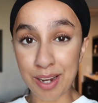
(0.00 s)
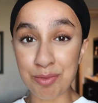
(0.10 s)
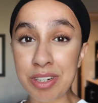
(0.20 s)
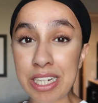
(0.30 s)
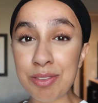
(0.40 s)

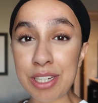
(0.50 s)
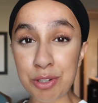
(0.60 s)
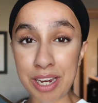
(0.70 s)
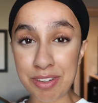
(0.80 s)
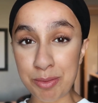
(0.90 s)
I'm really, really
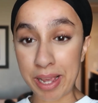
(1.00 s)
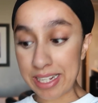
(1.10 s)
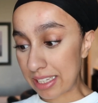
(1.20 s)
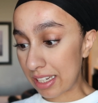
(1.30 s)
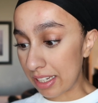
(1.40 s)
craving
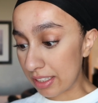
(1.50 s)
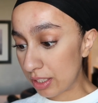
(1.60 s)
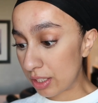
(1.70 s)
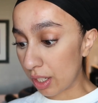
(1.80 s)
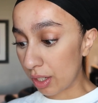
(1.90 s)
Mexican,
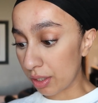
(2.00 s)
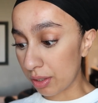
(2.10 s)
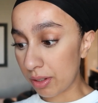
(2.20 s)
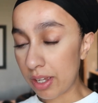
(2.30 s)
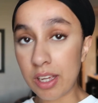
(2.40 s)

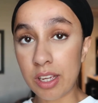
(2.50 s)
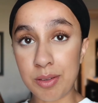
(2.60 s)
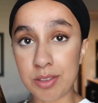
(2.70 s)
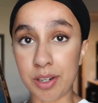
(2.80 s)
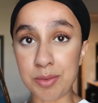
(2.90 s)
so
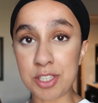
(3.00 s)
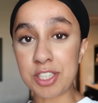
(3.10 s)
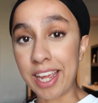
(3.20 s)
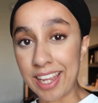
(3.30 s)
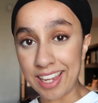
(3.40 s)
sorry, I'm just
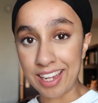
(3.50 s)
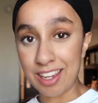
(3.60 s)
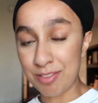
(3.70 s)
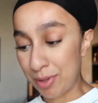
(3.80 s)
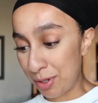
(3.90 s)
checking
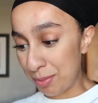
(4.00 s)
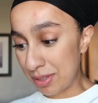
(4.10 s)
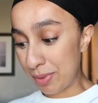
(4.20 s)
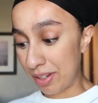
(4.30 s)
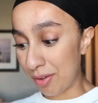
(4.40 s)
if my
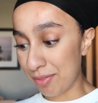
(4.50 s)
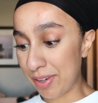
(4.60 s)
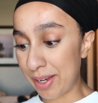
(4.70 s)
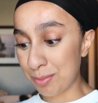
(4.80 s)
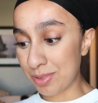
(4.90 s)
Uber's been
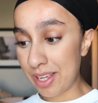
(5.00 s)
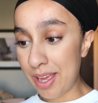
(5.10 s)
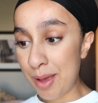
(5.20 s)
confirmed.